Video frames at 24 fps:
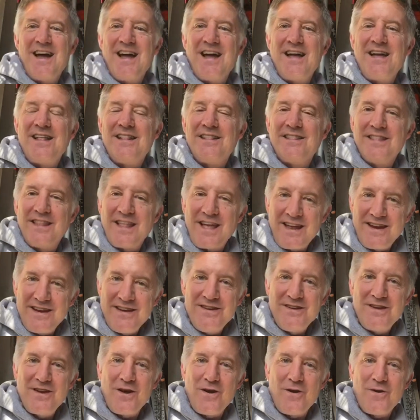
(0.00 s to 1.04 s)
Letting
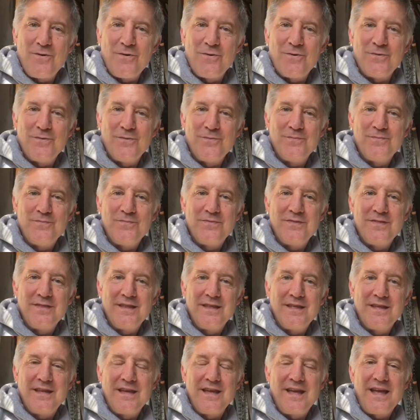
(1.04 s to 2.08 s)
go
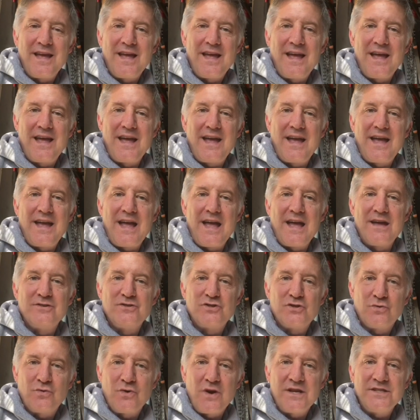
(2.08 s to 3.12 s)
and
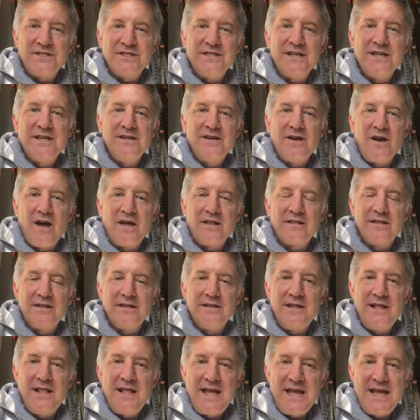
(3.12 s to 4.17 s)
trusting God,
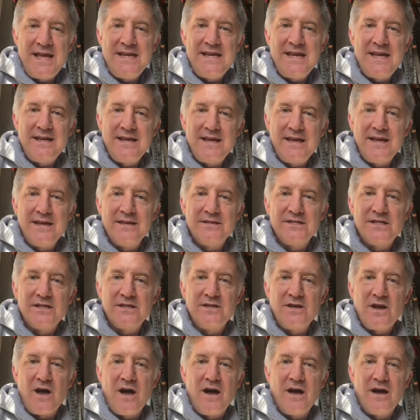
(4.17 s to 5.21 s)
leaning into
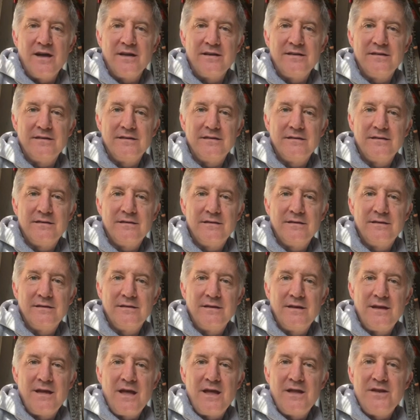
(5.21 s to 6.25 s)
God,
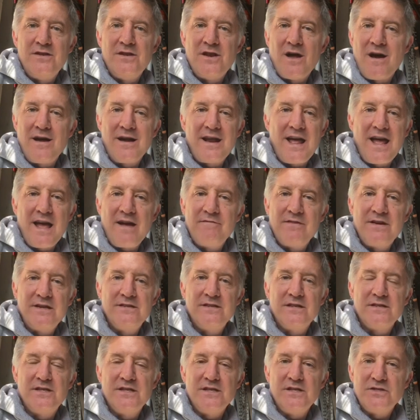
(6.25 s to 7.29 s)
not having
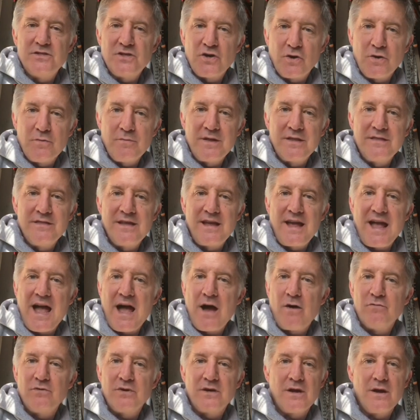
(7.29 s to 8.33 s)
to determine the
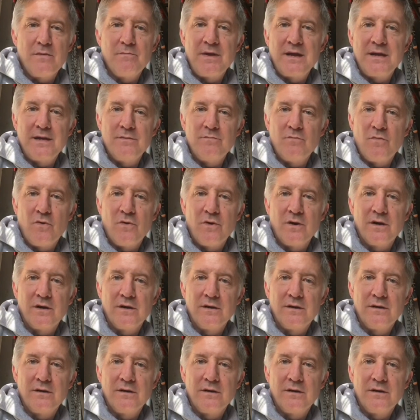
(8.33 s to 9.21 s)
outcome anymore.